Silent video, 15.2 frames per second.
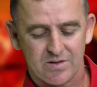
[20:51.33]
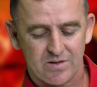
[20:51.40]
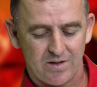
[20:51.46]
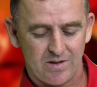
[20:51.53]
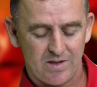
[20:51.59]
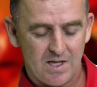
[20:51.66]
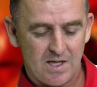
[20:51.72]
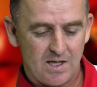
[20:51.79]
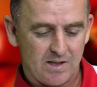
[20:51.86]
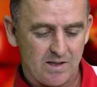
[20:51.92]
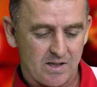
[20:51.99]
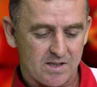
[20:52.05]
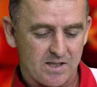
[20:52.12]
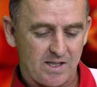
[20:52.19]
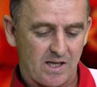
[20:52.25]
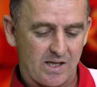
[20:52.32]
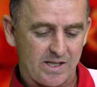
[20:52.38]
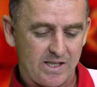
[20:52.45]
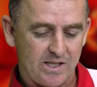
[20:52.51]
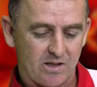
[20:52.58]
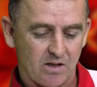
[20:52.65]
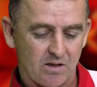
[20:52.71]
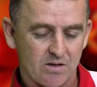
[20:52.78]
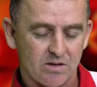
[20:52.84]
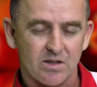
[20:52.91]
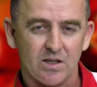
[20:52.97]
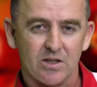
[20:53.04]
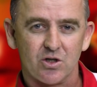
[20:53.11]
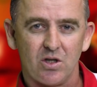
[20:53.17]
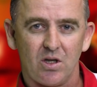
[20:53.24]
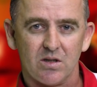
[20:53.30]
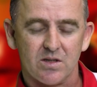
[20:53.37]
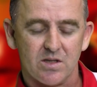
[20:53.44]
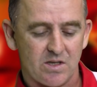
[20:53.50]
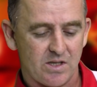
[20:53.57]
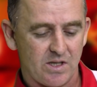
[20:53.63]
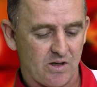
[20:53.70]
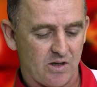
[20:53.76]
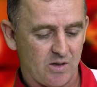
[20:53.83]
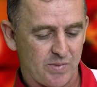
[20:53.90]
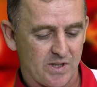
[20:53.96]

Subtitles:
So let's see how he goes, Charleston Hero.